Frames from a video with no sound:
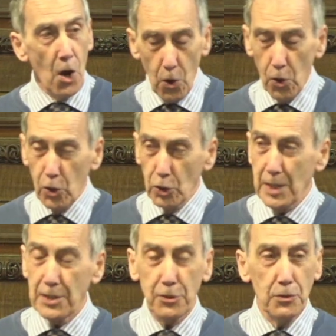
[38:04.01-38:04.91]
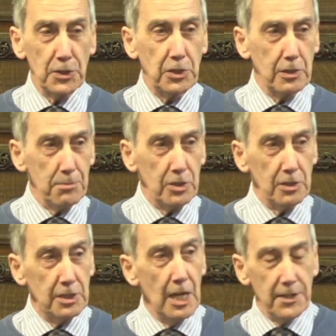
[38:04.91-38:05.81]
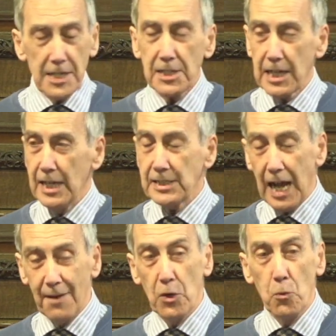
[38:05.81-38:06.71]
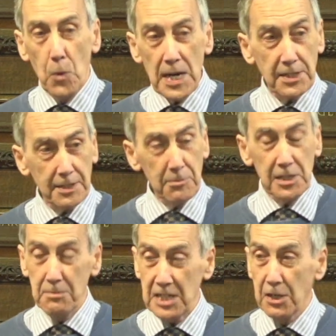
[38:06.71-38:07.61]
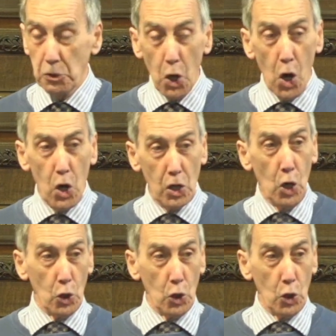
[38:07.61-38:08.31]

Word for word: All the way through the scriptures, these guys are having to wait sometimes a long,